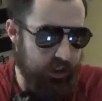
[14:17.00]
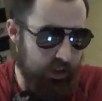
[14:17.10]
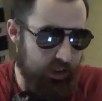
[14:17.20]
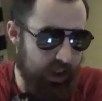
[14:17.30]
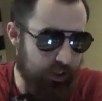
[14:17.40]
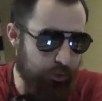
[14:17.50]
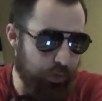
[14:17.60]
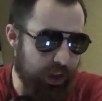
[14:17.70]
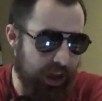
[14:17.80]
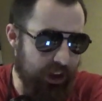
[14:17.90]
Next,
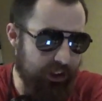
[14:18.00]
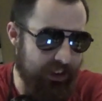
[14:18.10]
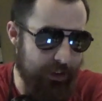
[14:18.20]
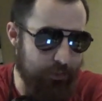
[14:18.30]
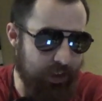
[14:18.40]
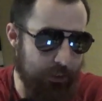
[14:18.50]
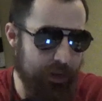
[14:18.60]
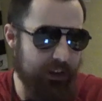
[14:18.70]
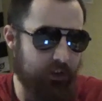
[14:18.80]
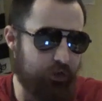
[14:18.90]
we had Kip
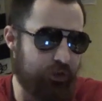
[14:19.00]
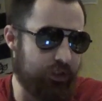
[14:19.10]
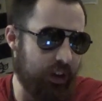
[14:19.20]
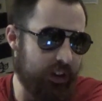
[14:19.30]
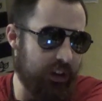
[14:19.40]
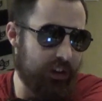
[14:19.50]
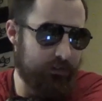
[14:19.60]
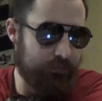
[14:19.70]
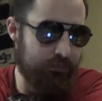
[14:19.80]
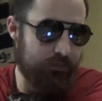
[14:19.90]
Sabian
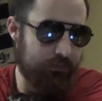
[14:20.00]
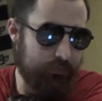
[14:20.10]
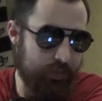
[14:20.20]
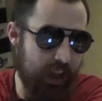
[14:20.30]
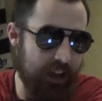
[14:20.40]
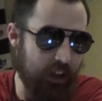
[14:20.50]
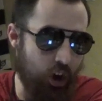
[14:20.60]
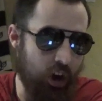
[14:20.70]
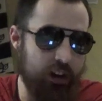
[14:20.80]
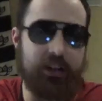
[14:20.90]
taking
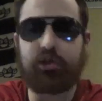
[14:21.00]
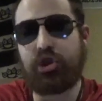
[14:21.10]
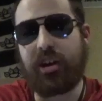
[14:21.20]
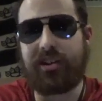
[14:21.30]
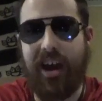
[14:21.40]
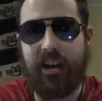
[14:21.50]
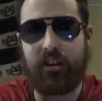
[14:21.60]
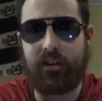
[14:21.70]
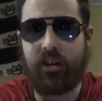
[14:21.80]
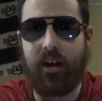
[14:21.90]
on Chuck
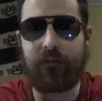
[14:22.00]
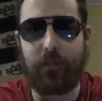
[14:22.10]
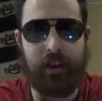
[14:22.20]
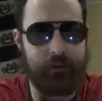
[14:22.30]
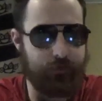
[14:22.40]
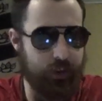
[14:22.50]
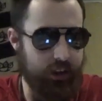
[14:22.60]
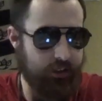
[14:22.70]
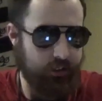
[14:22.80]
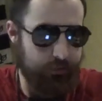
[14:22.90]
Taylor of the Best
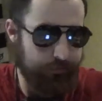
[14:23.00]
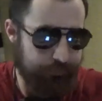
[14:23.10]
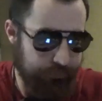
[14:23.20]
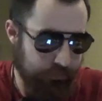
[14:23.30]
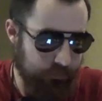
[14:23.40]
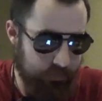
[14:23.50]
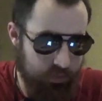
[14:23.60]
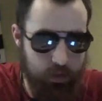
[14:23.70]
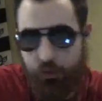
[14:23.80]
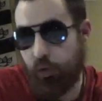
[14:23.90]
Friends.
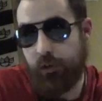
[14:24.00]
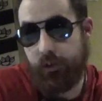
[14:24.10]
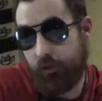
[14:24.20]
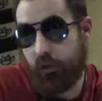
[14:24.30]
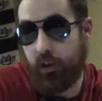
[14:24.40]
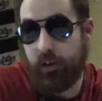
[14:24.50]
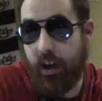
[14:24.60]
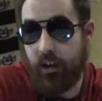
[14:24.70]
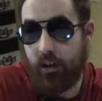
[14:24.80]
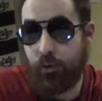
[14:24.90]
Of course, Chuck
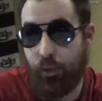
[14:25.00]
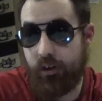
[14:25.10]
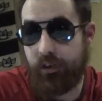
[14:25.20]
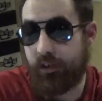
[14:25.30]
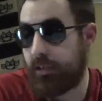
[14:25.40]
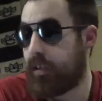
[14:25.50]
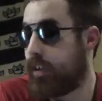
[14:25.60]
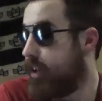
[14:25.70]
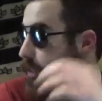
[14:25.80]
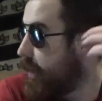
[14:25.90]
Taylor wasn't
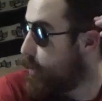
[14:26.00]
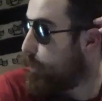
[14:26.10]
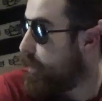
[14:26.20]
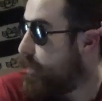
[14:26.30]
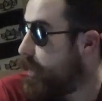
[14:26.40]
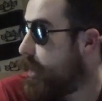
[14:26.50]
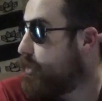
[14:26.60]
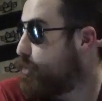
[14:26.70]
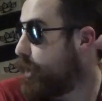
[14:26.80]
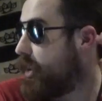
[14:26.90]
there with
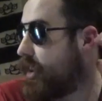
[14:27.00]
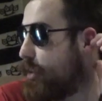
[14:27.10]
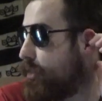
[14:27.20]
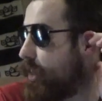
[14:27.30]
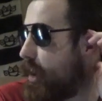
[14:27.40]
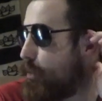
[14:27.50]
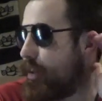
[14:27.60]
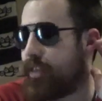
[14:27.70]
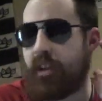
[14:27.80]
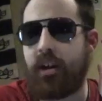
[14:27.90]
Trent. He was there
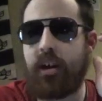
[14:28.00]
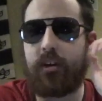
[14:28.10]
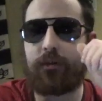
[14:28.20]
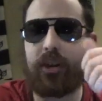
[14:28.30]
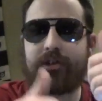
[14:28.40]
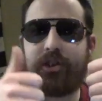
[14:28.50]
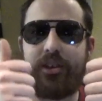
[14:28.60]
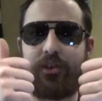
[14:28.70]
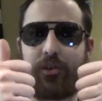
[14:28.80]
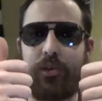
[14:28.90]
with freshly
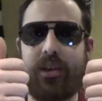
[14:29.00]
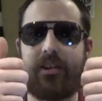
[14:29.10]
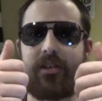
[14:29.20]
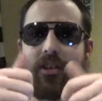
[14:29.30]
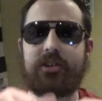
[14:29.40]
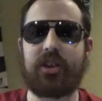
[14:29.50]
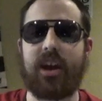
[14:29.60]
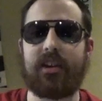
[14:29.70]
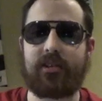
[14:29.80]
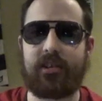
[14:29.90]
squeezed Orange
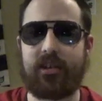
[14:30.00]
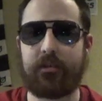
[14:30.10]
Cassidy.